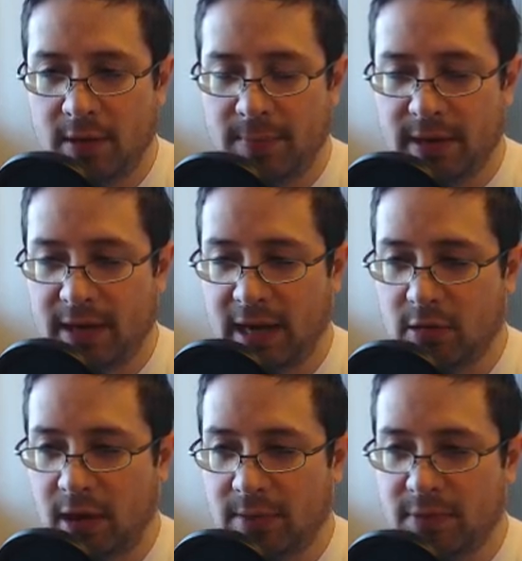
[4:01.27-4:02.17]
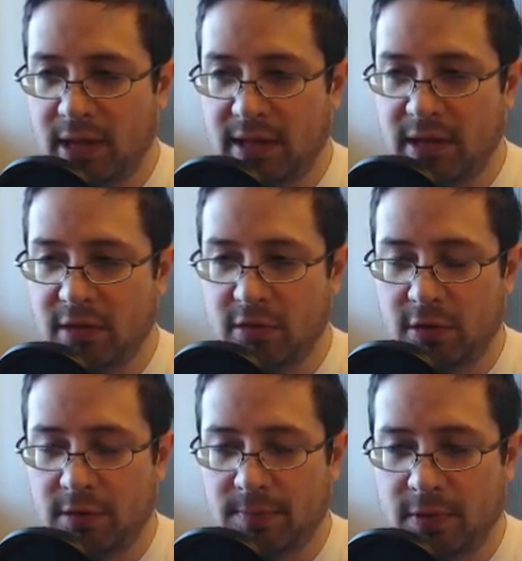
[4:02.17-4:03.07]
But yeah, so I'm slightly
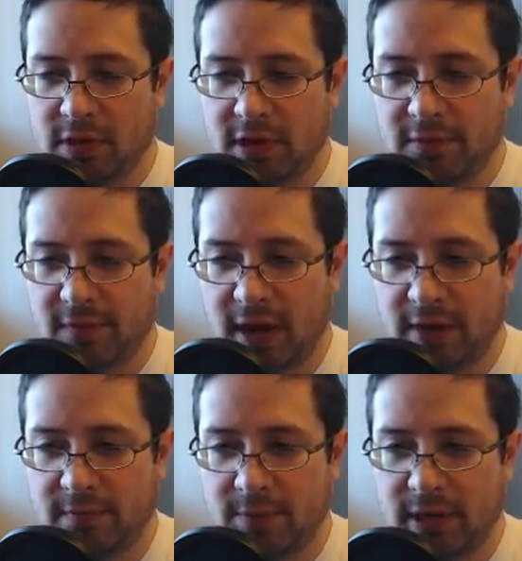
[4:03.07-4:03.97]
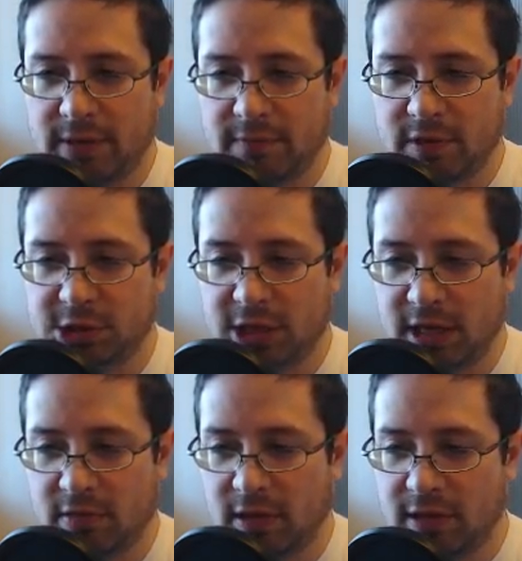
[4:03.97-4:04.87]
concerned about c5 because of this
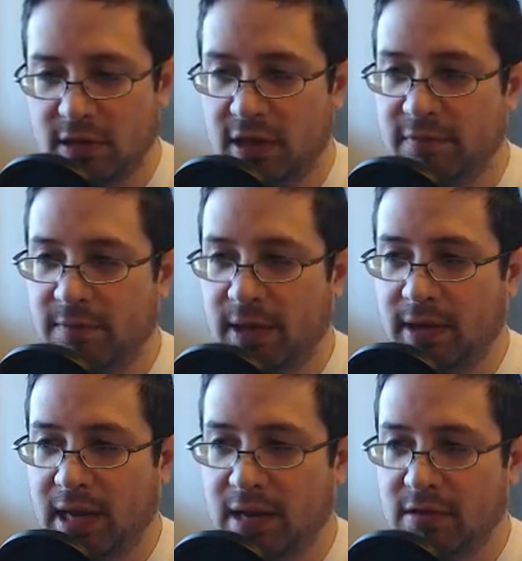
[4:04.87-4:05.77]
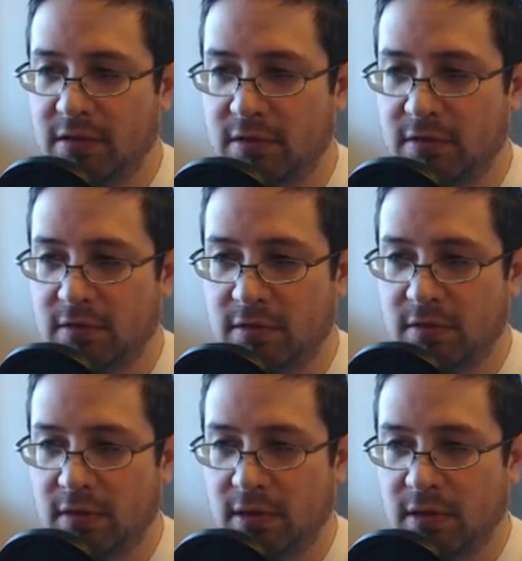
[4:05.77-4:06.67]
check. So let's see if my analysis is,
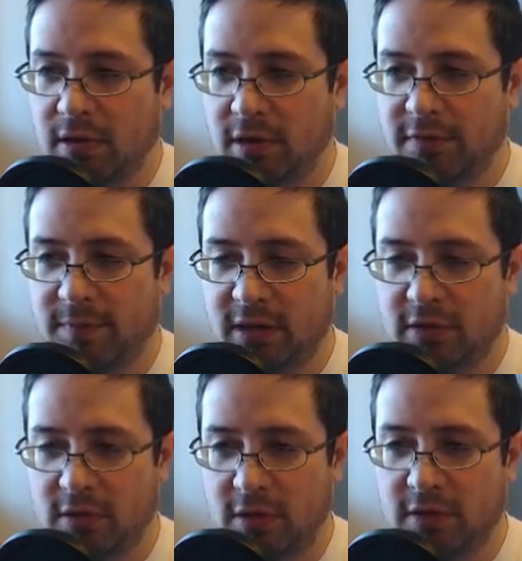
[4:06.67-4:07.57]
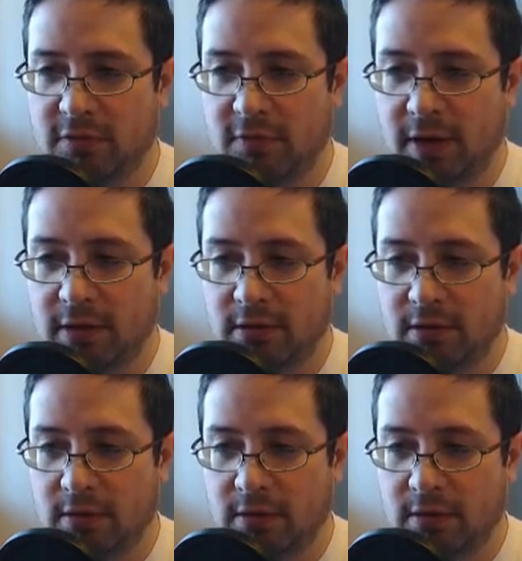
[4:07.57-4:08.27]
if my concern is right.